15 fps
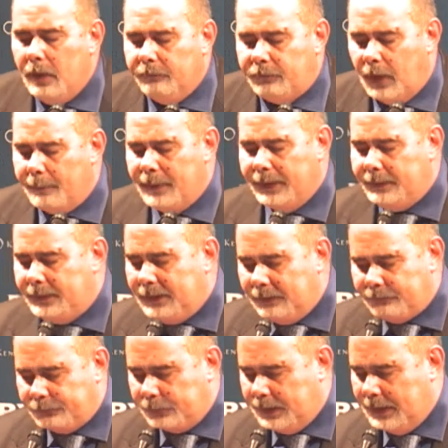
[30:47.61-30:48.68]
from a
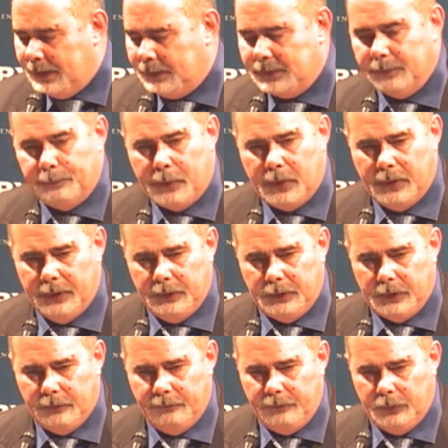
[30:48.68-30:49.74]
different point
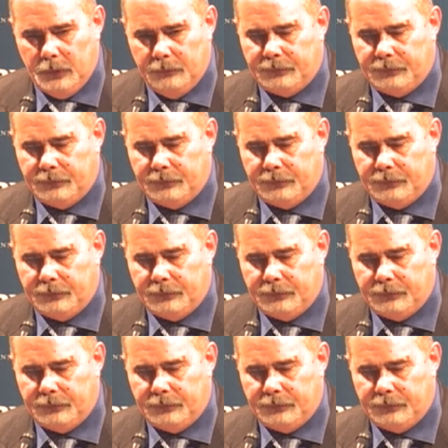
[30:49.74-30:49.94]
of view,